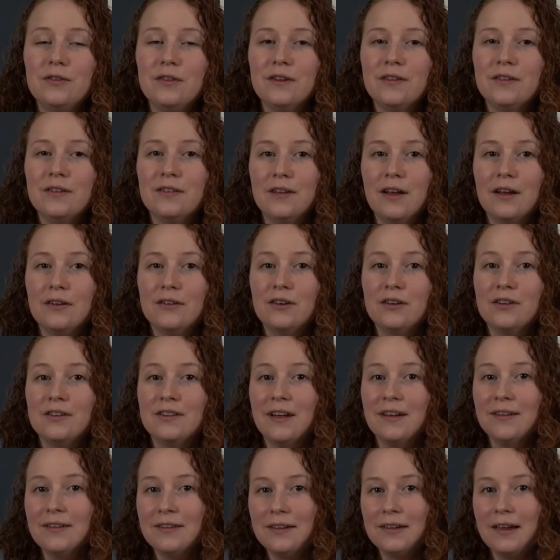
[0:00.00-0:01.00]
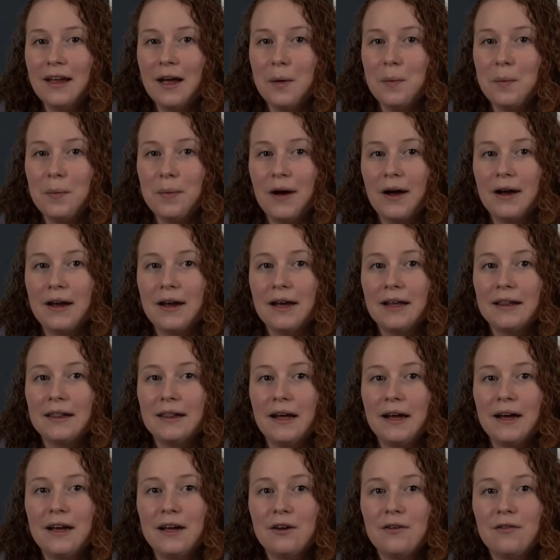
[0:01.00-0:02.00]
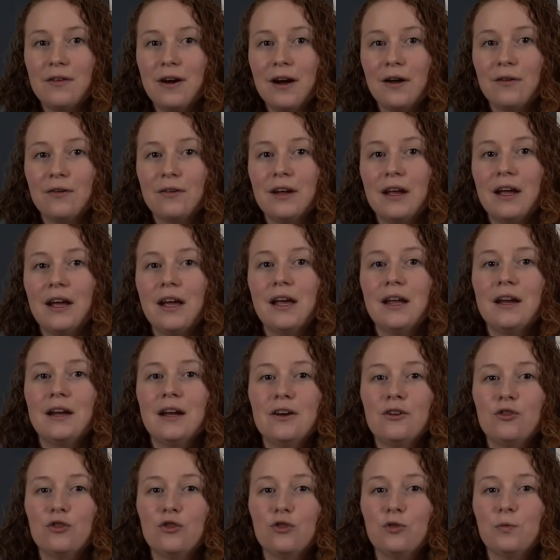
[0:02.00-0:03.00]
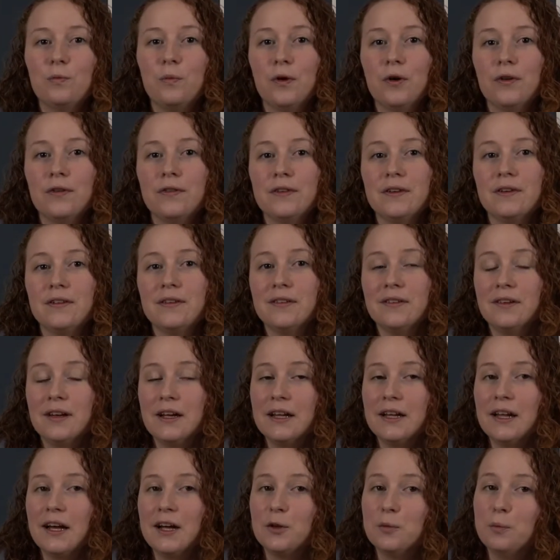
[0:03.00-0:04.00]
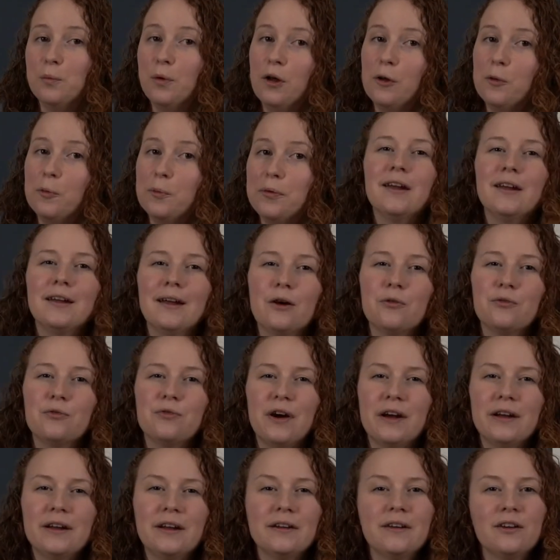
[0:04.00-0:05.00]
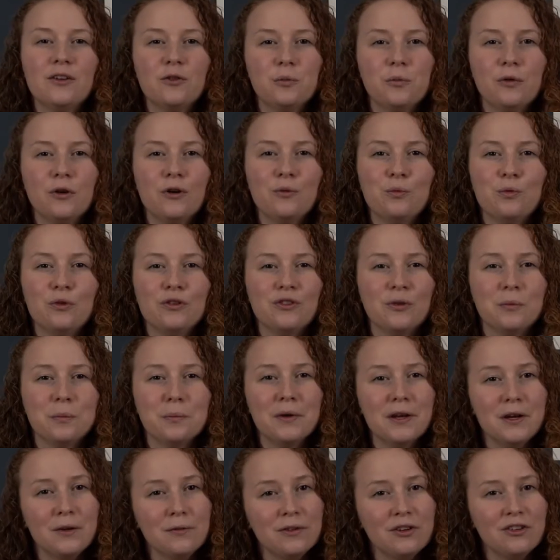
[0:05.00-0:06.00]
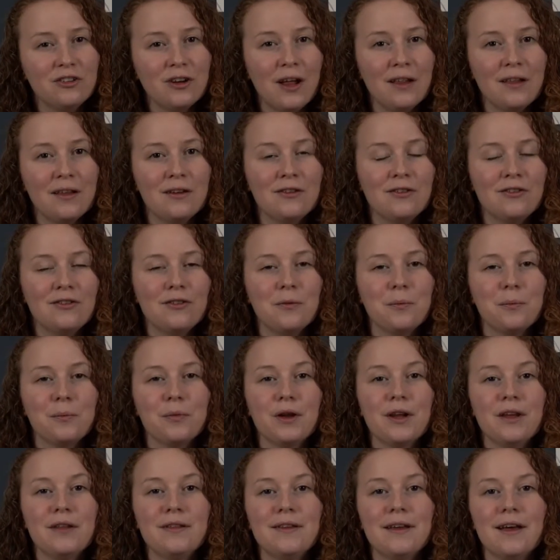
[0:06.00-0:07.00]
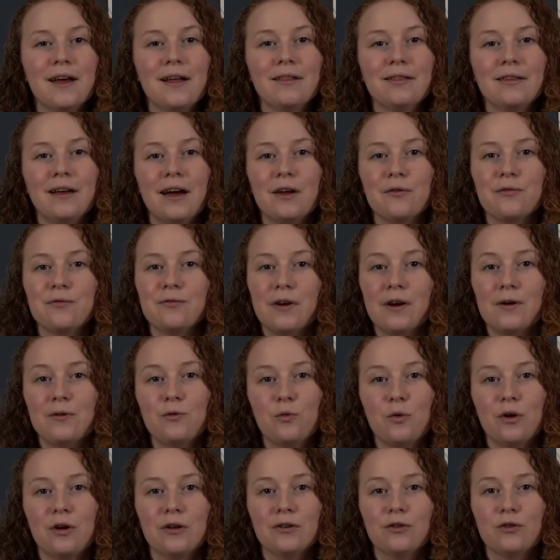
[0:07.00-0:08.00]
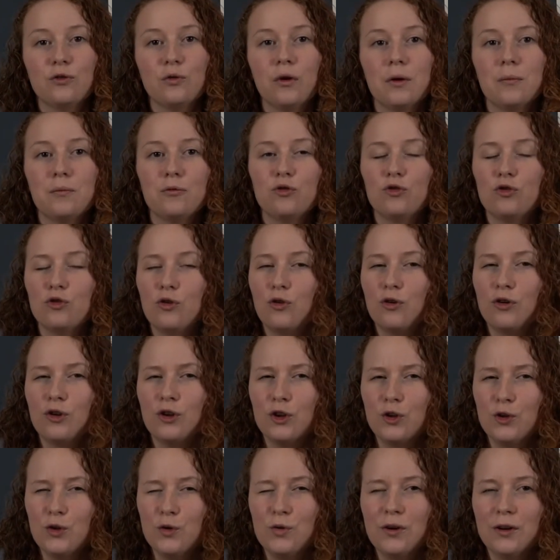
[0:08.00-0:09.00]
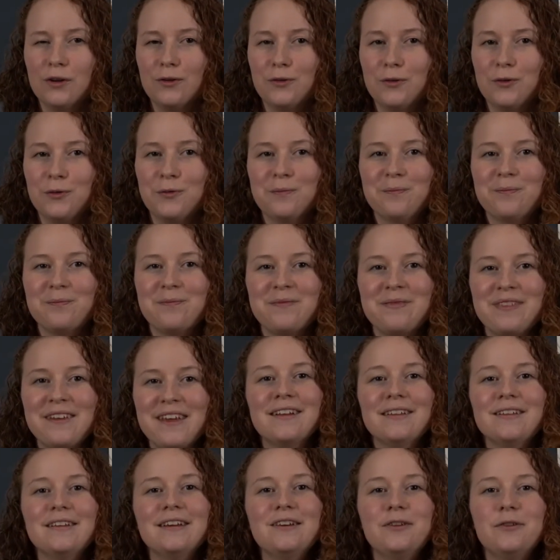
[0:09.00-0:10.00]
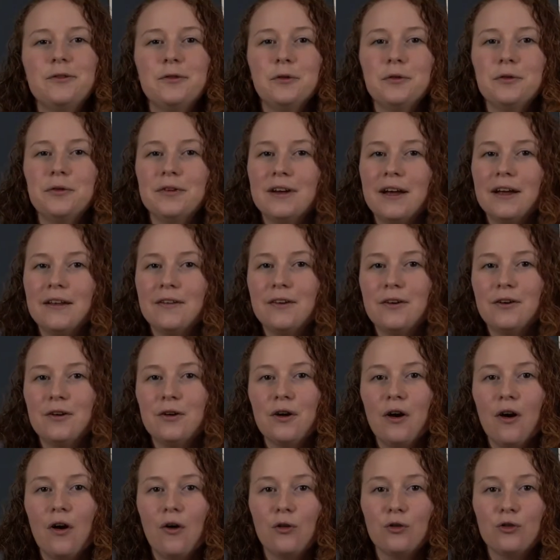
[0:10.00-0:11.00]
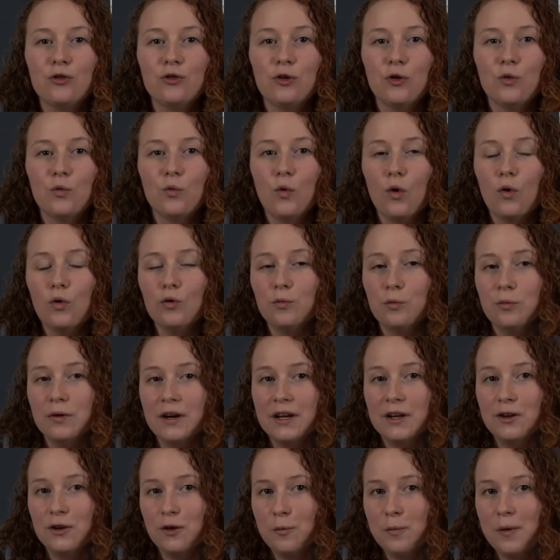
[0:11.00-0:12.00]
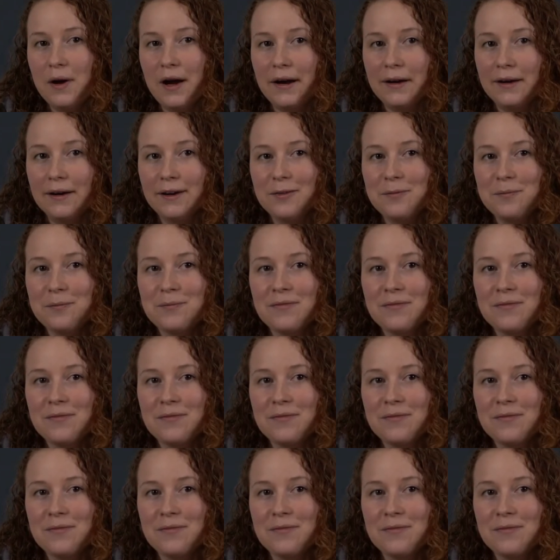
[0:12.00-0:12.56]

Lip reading: this standard desk lamp I had lying around, and I just bought this daylight bulb. Now, finding this bulb was a bit of a challenge, but in the end I found one, so I'm sure you can too. These two together also won't break your bank.